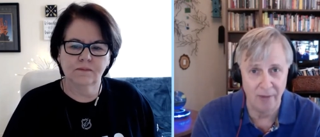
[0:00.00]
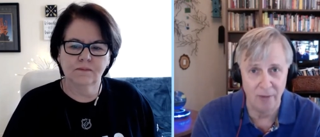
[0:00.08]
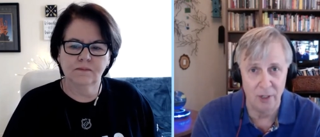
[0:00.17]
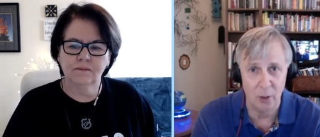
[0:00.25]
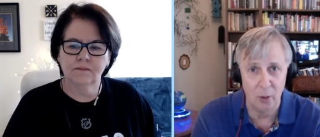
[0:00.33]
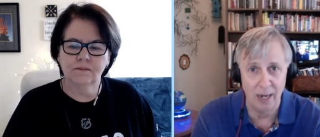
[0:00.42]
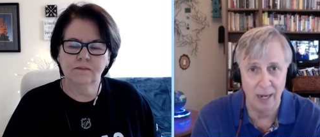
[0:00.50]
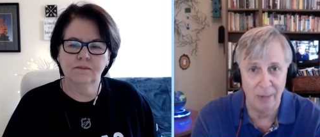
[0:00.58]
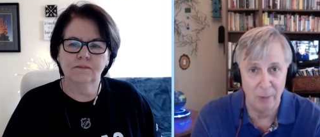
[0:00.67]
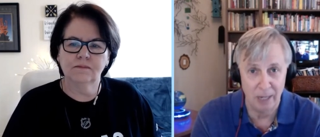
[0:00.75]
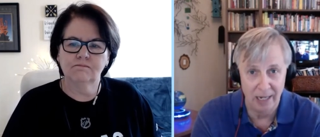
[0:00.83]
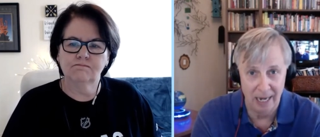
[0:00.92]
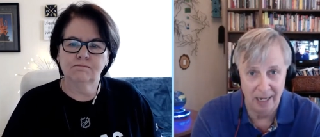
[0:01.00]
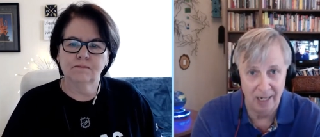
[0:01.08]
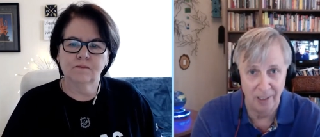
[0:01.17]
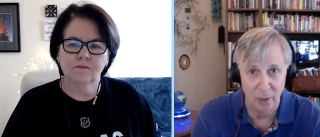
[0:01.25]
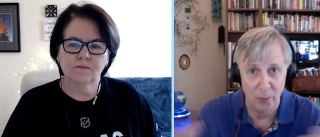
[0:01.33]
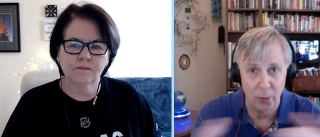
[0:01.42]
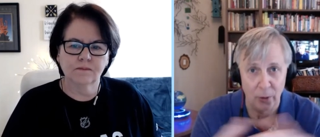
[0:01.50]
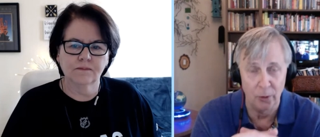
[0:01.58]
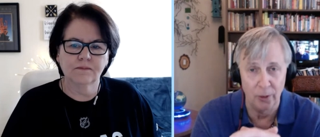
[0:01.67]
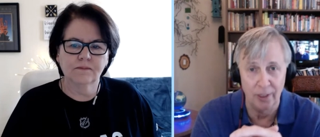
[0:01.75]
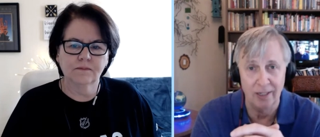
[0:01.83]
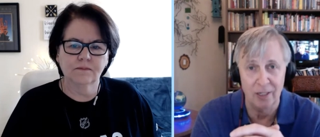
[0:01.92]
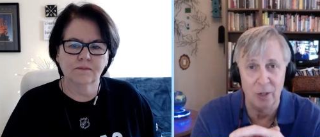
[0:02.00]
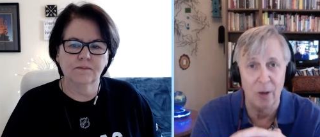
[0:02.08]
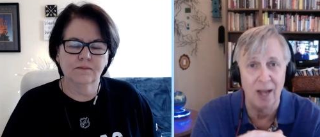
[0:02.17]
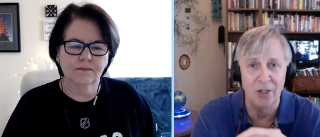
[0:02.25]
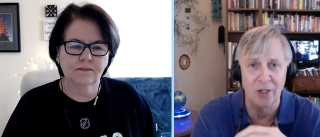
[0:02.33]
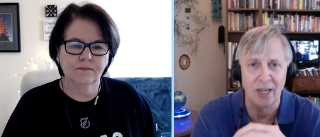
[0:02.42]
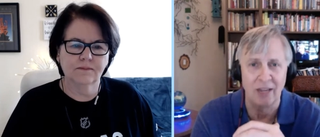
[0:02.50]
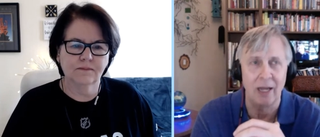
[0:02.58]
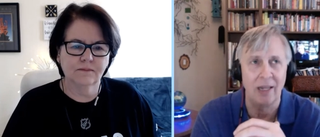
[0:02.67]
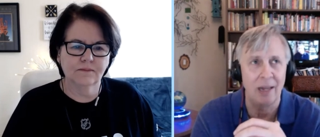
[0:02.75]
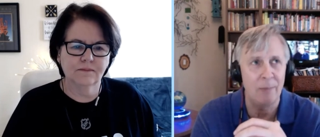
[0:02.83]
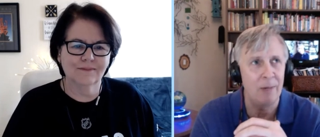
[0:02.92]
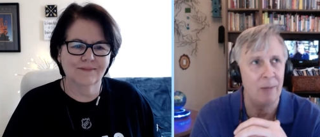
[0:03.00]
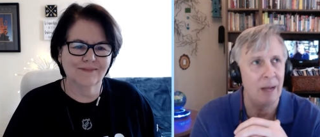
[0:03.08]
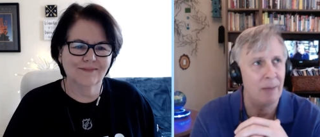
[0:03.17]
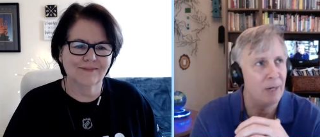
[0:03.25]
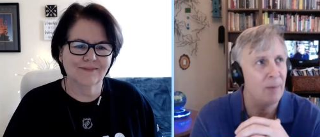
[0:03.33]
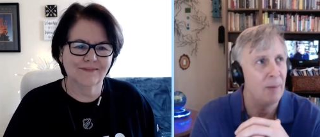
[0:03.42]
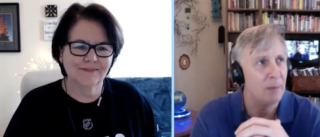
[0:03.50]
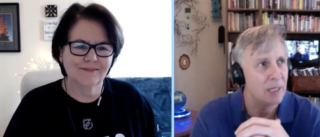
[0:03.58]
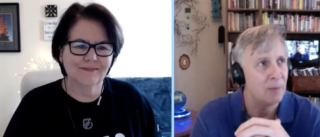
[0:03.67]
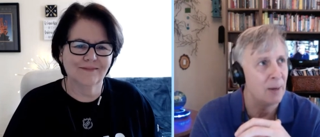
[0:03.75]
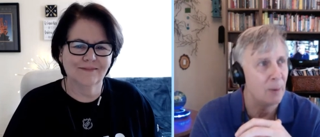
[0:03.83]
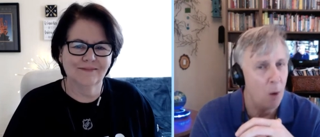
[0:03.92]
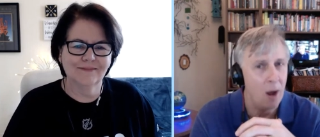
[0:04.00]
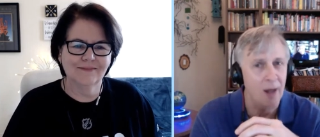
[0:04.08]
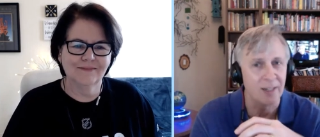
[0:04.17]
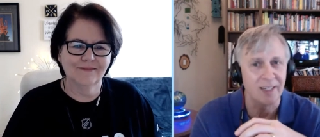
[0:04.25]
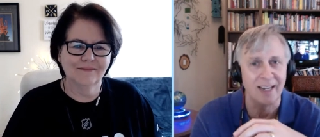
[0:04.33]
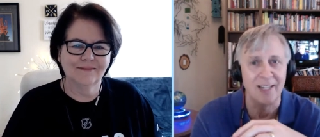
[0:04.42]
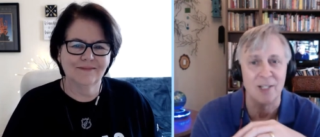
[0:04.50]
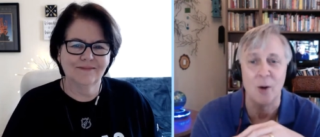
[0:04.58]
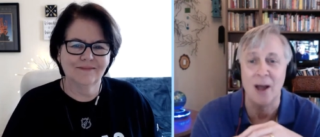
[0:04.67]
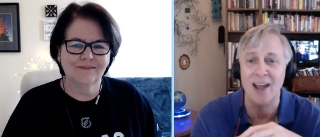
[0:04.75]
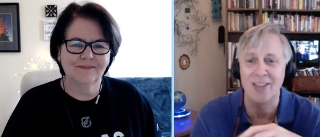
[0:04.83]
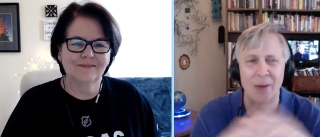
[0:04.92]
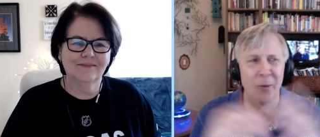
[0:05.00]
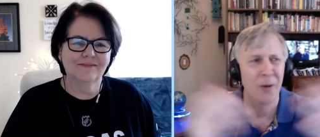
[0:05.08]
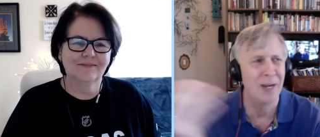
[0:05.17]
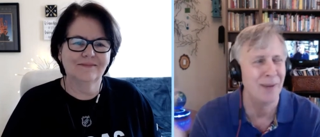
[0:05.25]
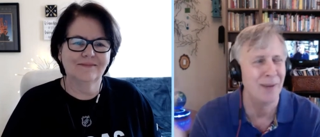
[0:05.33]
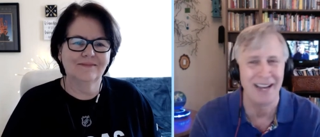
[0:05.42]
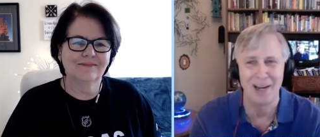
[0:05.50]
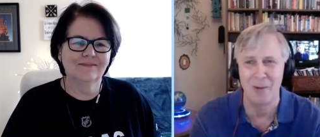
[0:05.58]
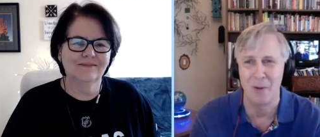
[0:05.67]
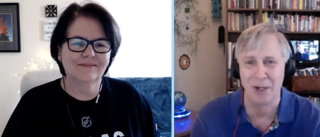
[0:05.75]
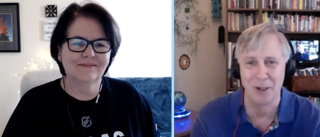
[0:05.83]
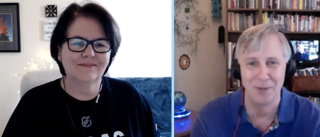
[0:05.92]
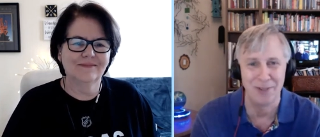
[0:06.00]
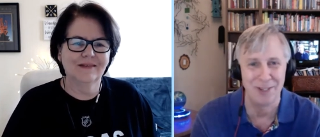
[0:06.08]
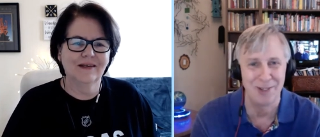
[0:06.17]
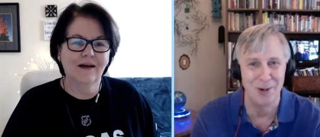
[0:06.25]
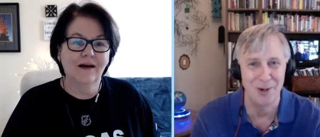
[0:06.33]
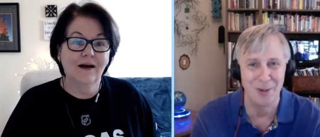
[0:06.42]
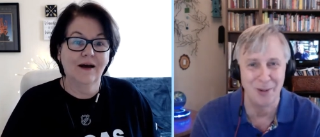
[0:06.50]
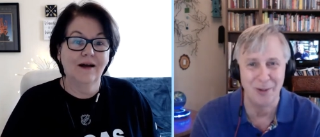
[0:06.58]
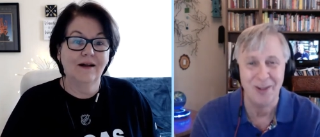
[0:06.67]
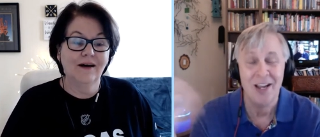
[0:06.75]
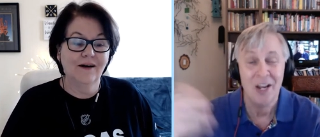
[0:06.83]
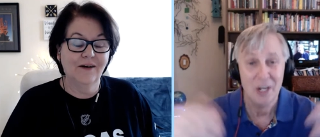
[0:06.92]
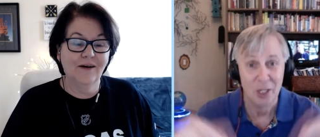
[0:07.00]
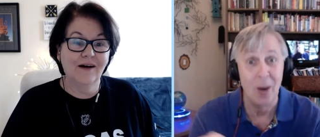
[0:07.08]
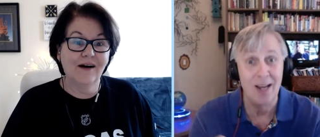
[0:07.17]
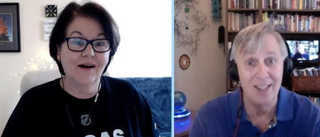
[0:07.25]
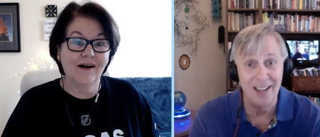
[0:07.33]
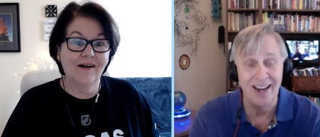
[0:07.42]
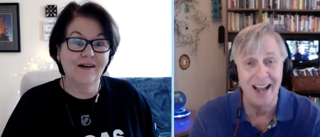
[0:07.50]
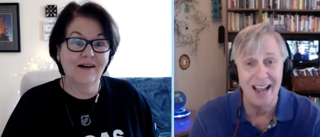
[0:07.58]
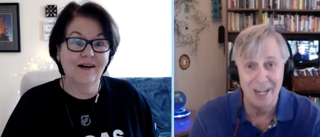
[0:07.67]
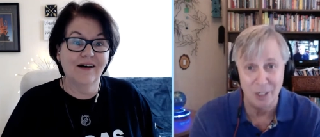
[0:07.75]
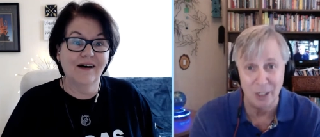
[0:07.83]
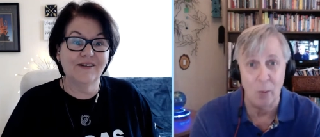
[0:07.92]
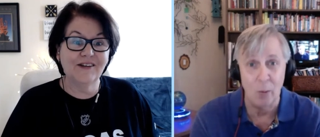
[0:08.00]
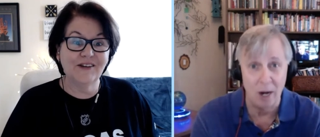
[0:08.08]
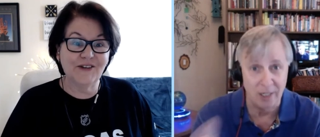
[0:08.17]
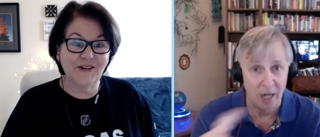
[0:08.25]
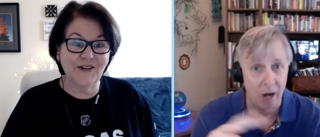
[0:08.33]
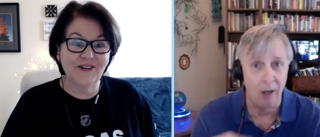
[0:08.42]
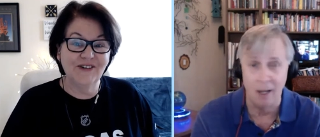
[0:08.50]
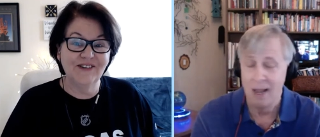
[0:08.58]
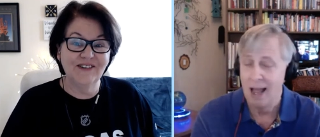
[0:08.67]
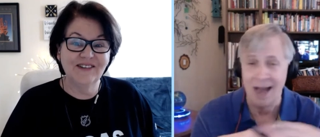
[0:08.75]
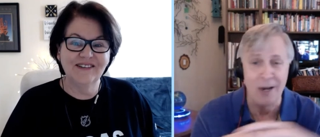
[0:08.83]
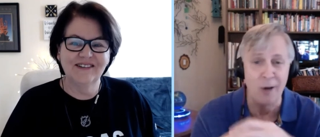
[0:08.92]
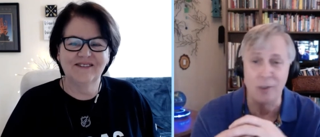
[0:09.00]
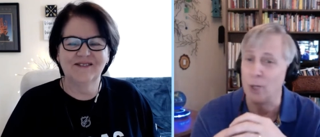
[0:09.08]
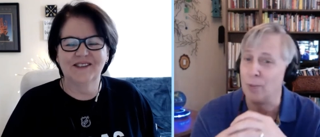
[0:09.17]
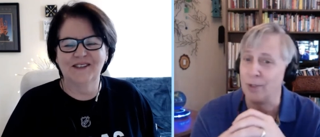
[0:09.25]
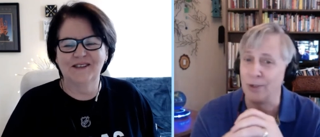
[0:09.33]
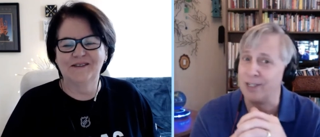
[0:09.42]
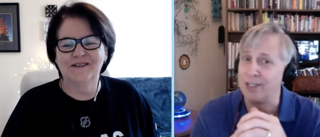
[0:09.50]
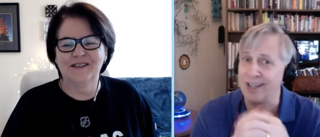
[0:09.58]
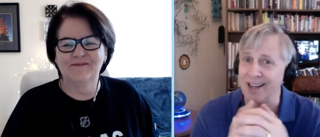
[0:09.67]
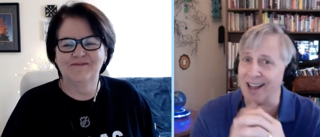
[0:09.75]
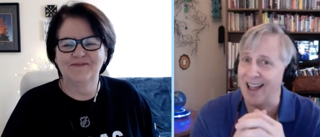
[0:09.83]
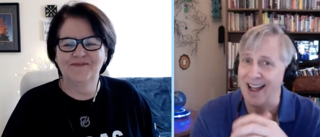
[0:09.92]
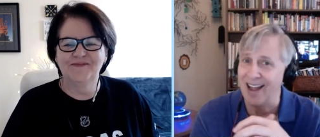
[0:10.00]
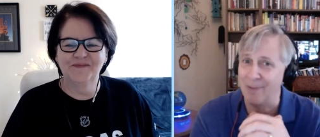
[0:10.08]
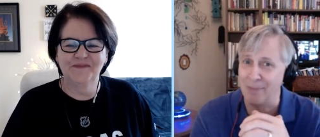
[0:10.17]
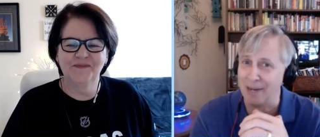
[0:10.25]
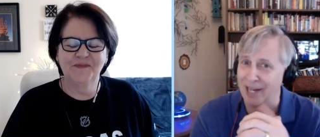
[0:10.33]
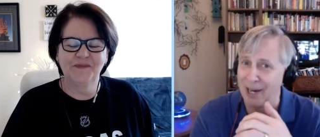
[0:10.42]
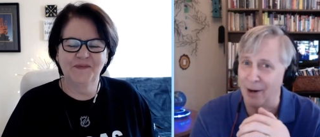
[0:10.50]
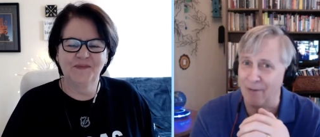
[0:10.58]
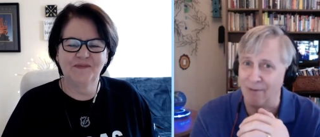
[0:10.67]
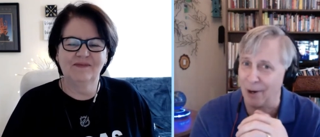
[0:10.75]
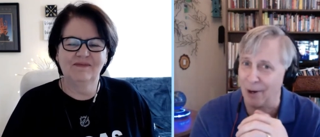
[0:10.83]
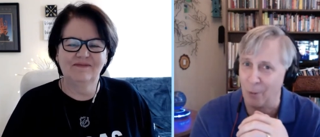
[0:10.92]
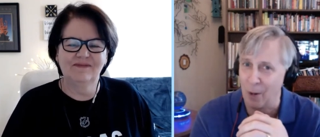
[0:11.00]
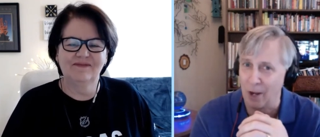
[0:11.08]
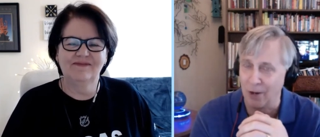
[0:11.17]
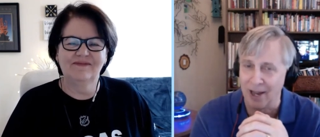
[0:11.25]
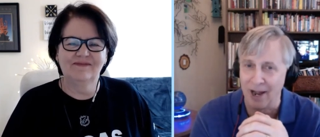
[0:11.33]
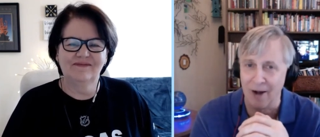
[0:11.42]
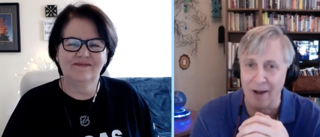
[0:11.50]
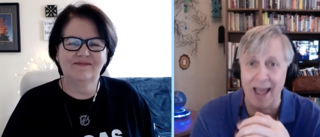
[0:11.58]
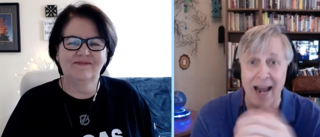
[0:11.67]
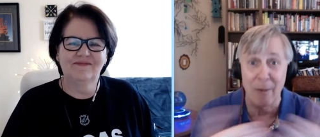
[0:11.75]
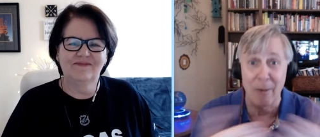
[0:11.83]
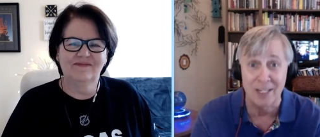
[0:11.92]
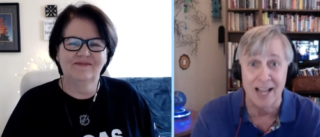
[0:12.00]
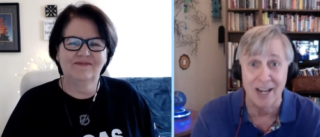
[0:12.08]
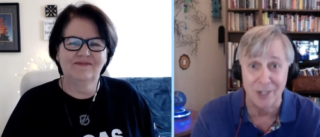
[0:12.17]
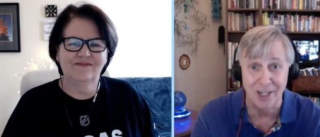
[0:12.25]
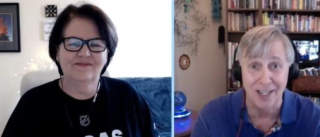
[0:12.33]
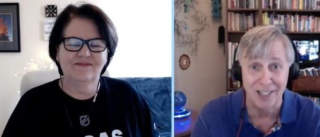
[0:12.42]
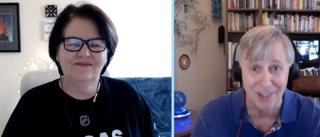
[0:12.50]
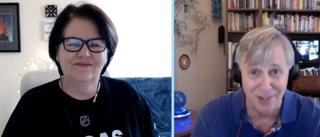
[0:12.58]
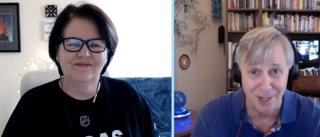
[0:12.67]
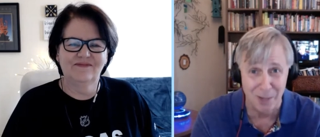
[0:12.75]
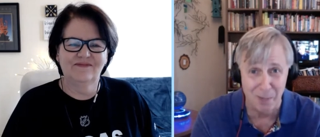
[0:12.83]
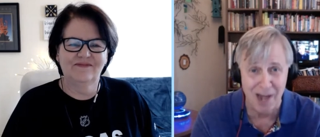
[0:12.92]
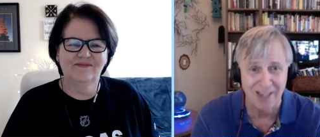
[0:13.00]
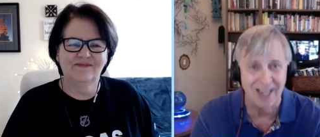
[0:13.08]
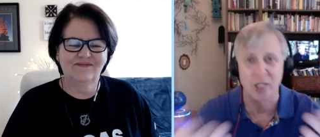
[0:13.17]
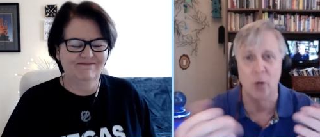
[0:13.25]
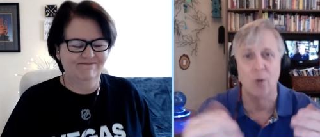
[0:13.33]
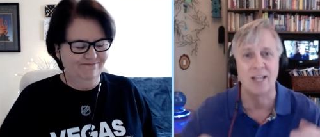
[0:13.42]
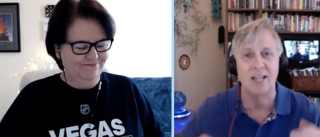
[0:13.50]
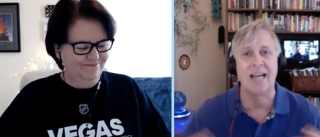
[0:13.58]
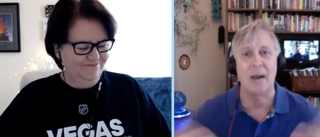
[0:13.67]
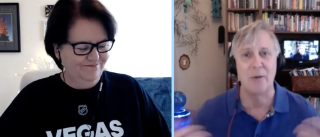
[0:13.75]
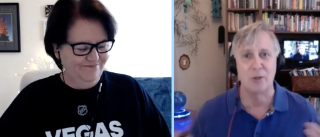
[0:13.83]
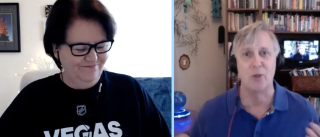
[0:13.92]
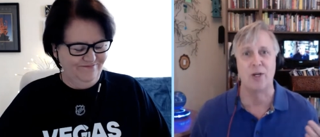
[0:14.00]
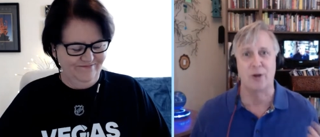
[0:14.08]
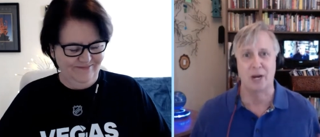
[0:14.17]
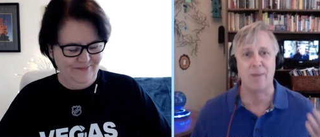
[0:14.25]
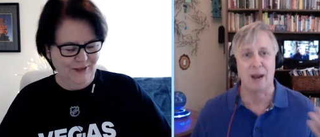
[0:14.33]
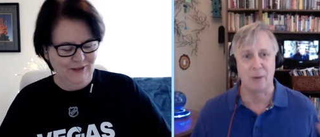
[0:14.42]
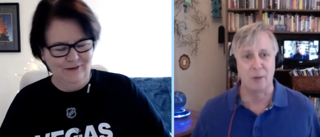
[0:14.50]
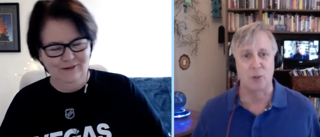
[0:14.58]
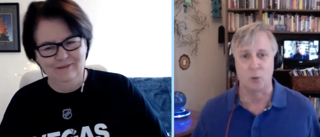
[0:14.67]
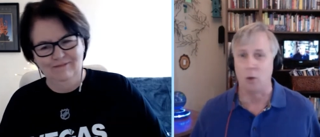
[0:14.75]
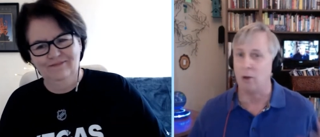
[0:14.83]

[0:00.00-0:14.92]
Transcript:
Speaker 1: So, and we got I got to the airport early. So actually, I thought I'm gonna I'm gonna be missing my walk tonight. So I thought, wait a minute, I could walk all over this terminal. So I did. I actually walked. Did you? All, I know Terminal Wonderful. D at McCarran very well now, and I was actually listening to the podcast. So it was like I was recreating my ritual. Beautiful